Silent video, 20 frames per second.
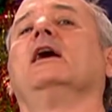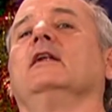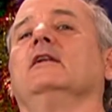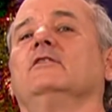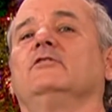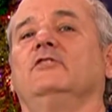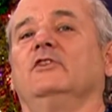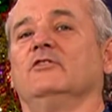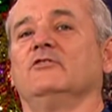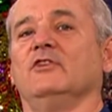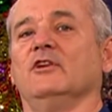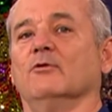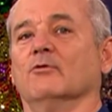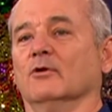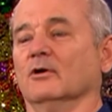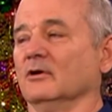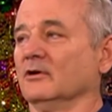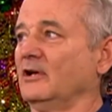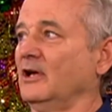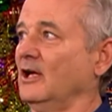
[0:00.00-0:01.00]
Bill Murray
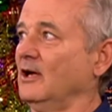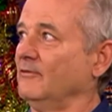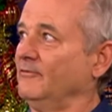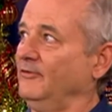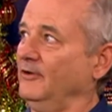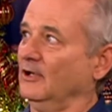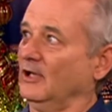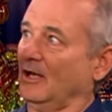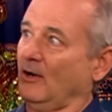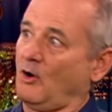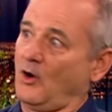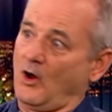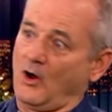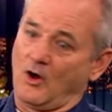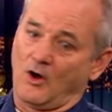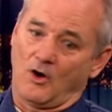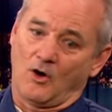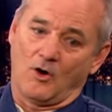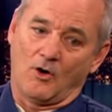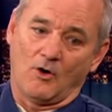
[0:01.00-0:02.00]
and other comedic
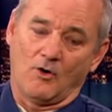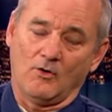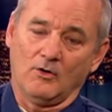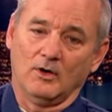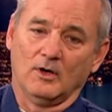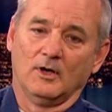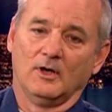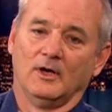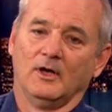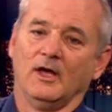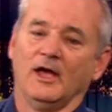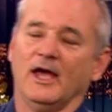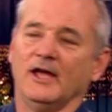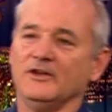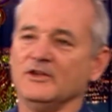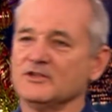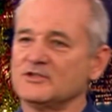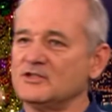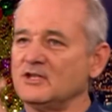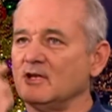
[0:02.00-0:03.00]
greats are still
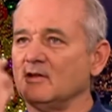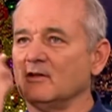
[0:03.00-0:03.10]
included in the